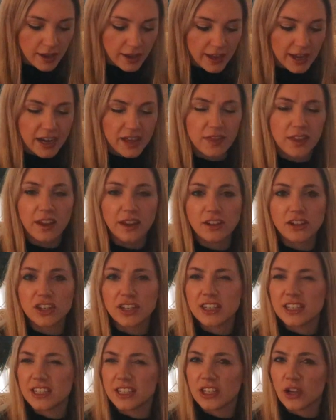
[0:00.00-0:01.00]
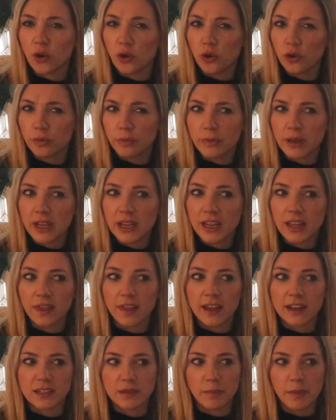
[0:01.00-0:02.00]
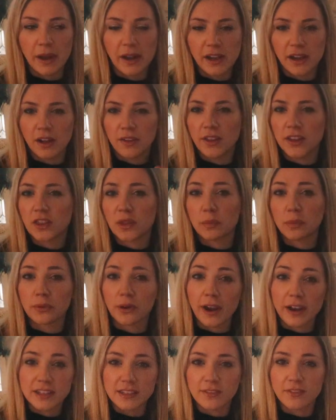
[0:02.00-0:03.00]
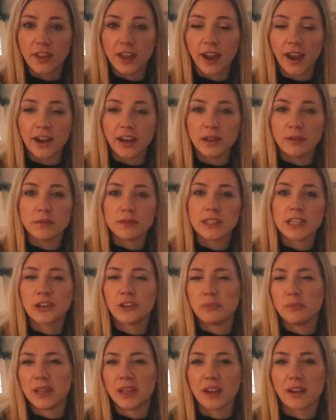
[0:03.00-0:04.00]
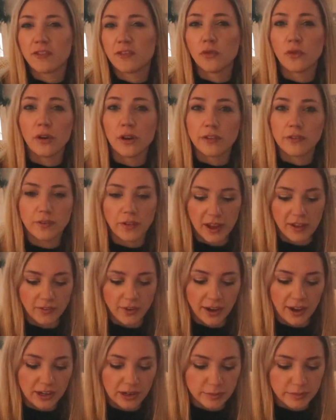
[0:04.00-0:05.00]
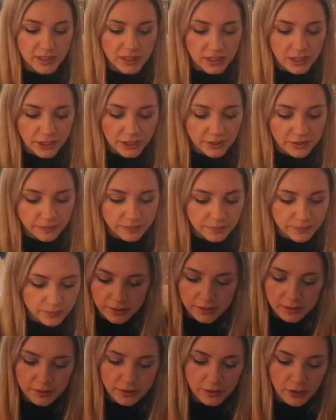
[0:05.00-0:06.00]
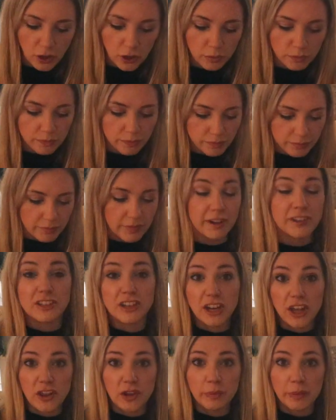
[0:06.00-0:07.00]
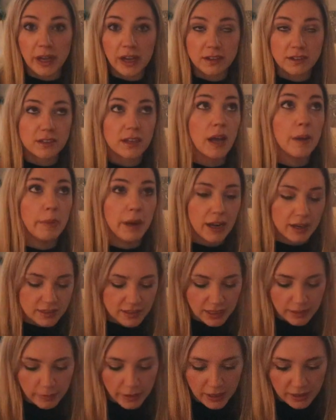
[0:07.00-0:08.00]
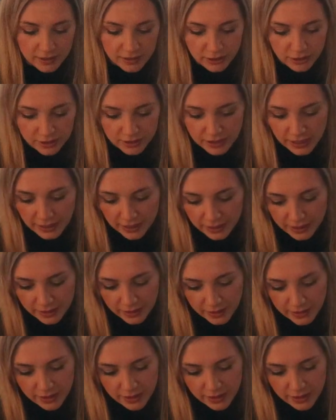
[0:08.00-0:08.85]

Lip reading: And I think she told me that depending on like the price of the items, there would be like 4 or 5 items in here. Oh, there's another box. A box in a box, looks like.